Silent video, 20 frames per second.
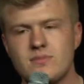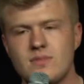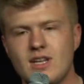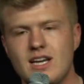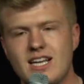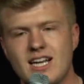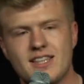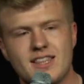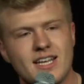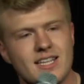
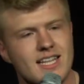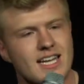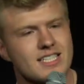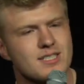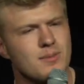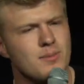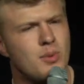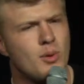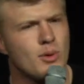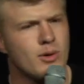And I think that's
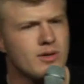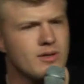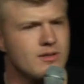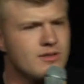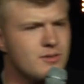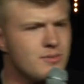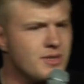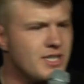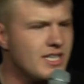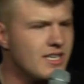important
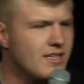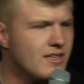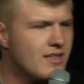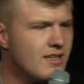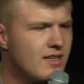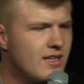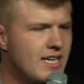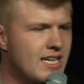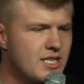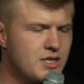to me
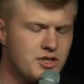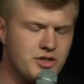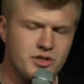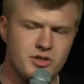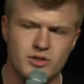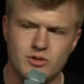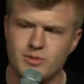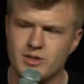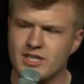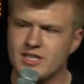and to
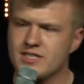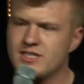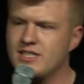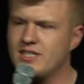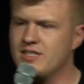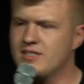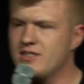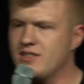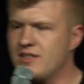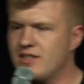you, because
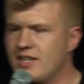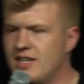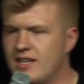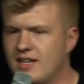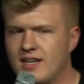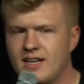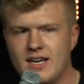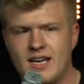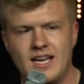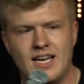here's the
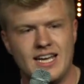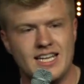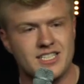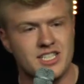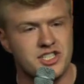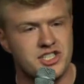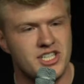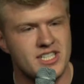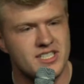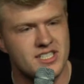thing, is that
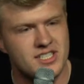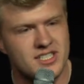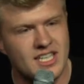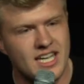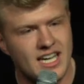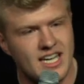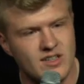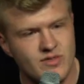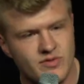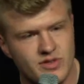Jesus
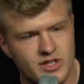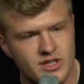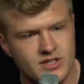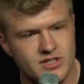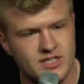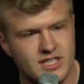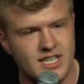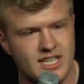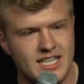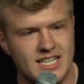died for your
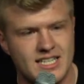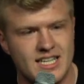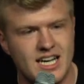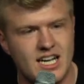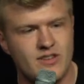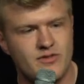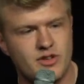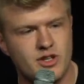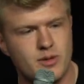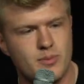sin. He
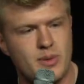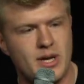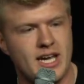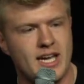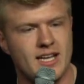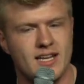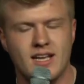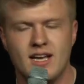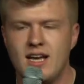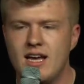died for your
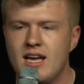pain